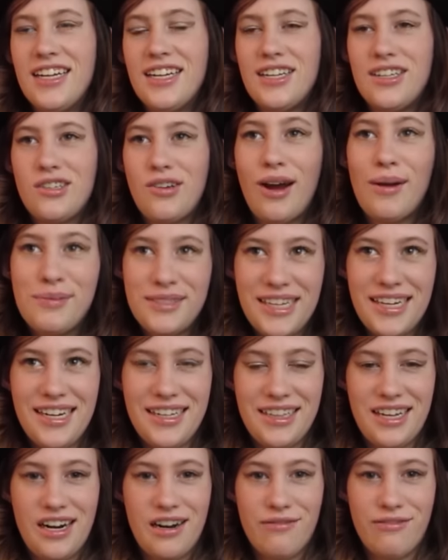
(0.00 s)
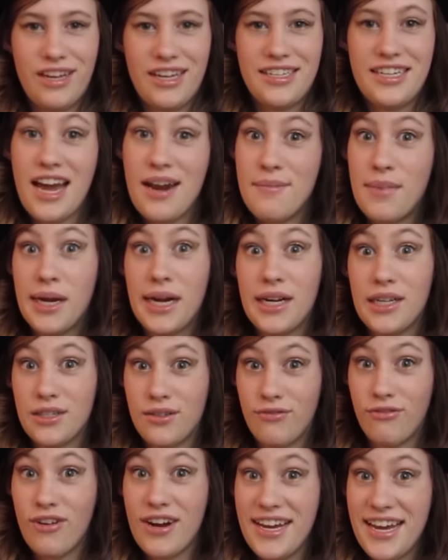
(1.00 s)
So I'm sitting there for like 10 minutes,
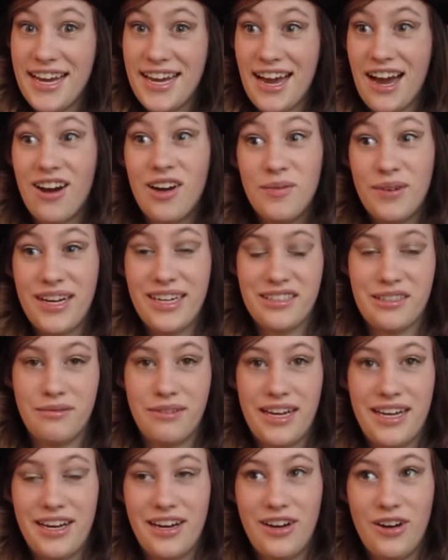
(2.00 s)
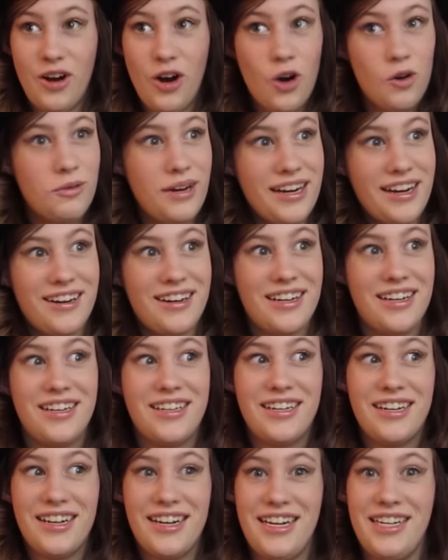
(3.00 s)
freaking out because I'm like, oh my
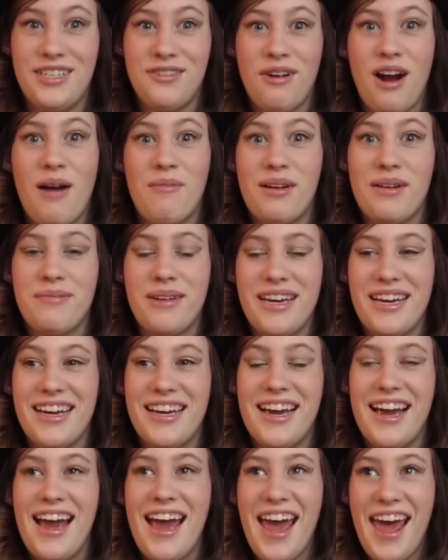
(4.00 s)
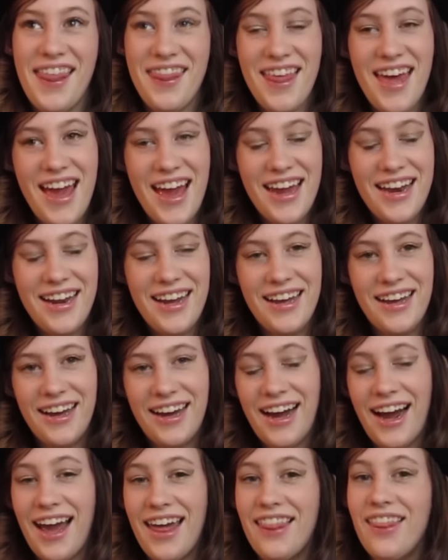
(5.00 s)
god, he's robbing me. And then
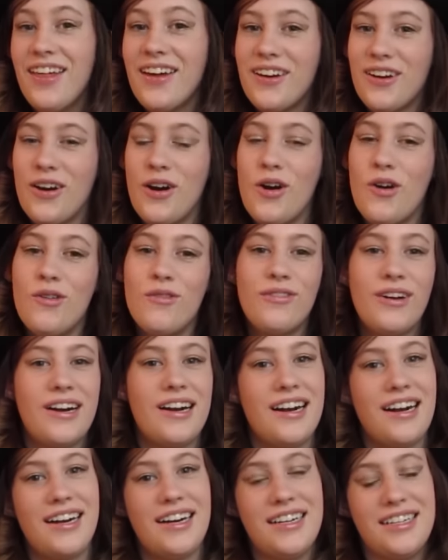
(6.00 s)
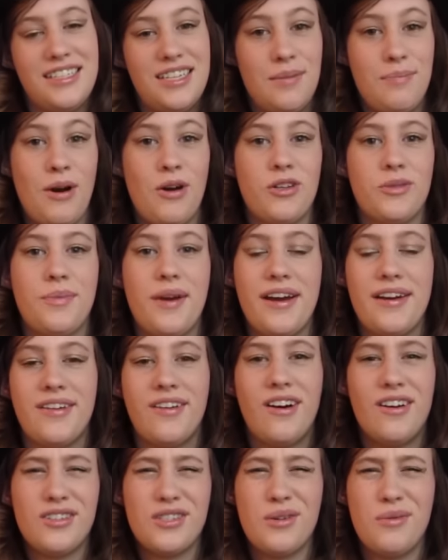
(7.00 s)
I look over to the postman.
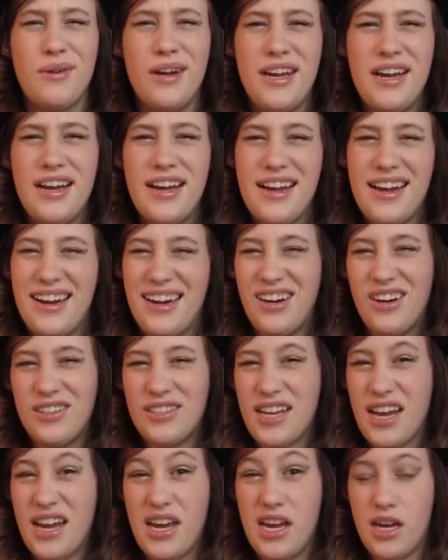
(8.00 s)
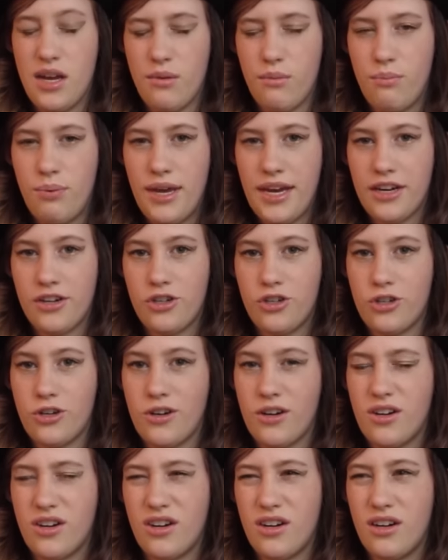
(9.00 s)
Also, here's a
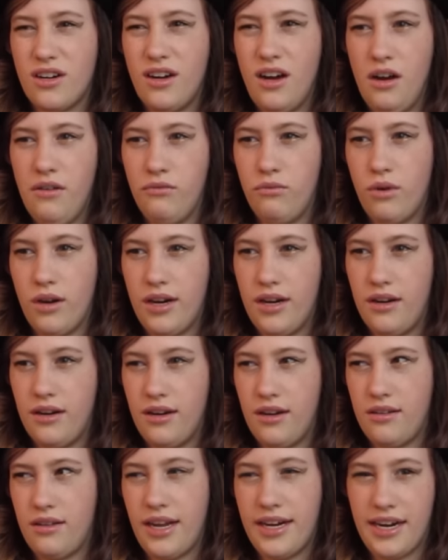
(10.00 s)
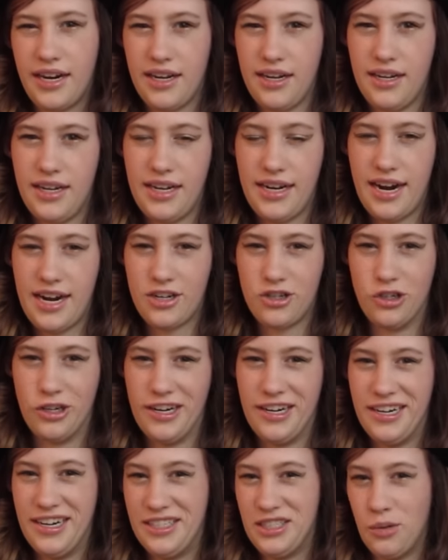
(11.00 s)
picture of one, like,
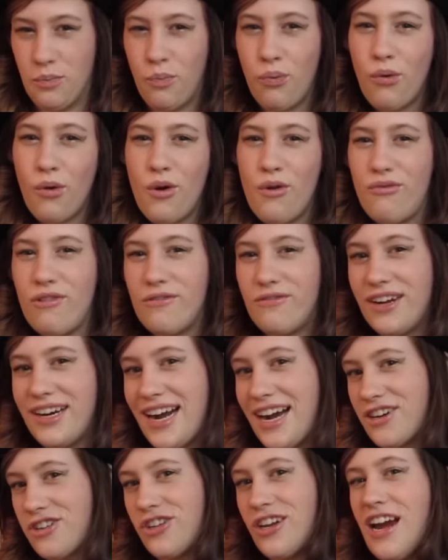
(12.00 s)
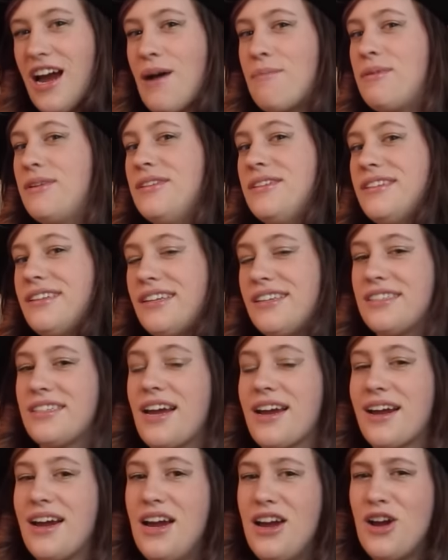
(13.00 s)
it's a proof of it actually happened, because,
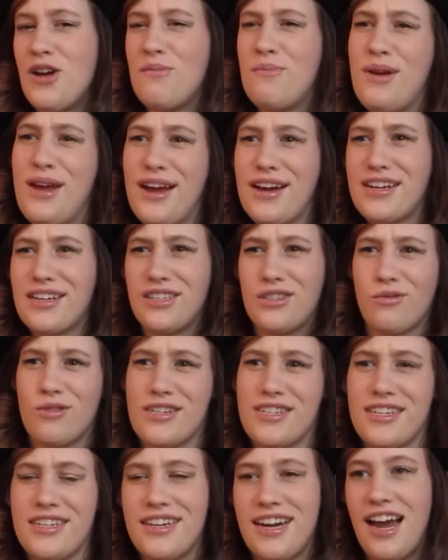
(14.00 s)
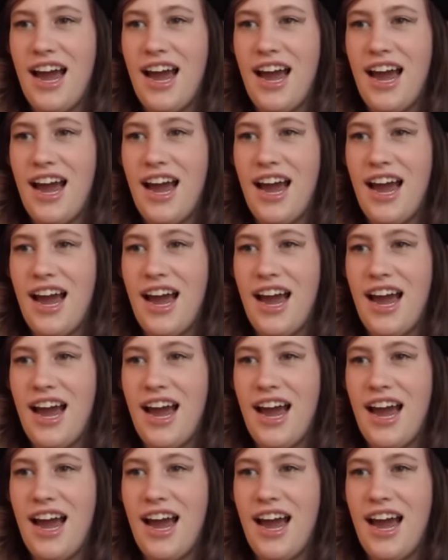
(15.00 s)
like, pics or it didn't